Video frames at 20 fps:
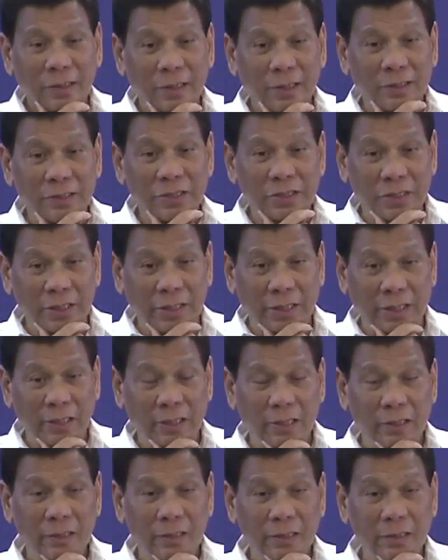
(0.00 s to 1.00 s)
And
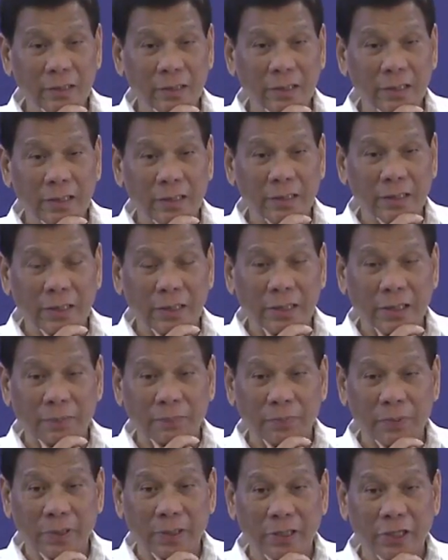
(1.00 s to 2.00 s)
still, it
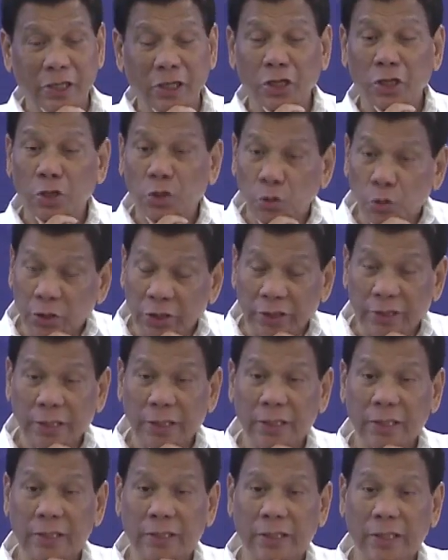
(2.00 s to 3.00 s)
adopted the
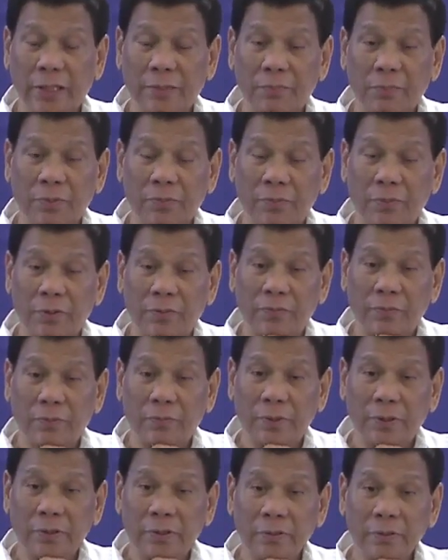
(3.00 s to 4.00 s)
unitary type of government.